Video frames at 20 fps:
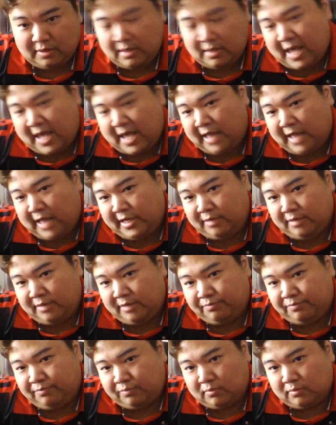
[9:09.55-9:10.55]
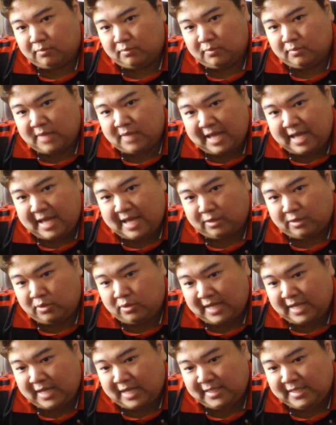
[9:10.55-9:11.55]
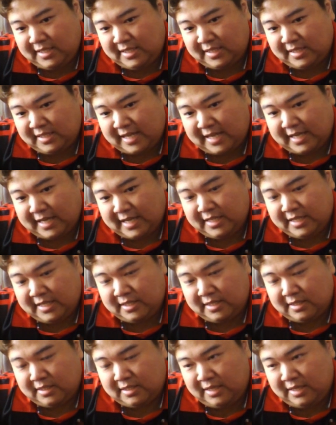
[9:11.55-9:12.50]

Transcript: Helen, that 19 seconds,